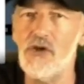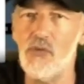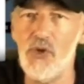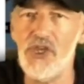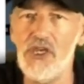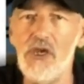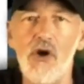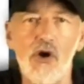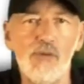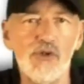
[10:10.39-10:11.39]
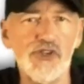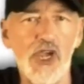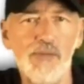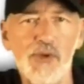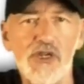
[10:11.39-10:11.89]
We, Homo
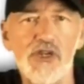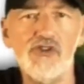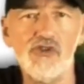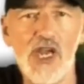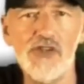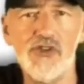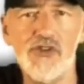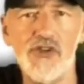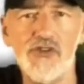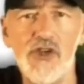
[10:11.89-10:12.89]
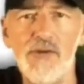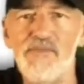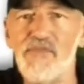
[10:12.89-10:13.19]
sapien intransitus,